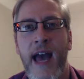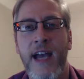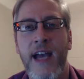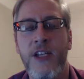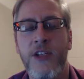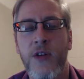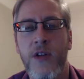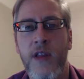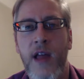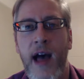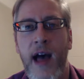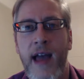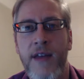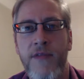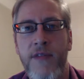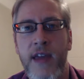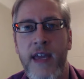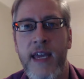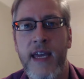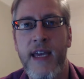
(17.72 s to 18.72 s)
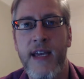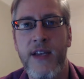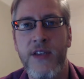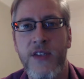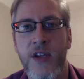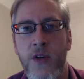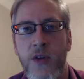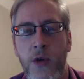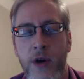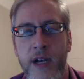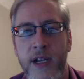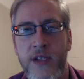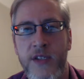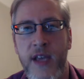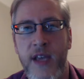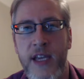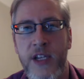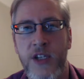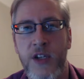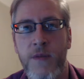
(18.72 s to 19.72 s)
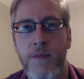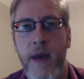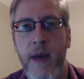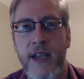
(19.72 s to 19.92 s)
Extra Life is an organization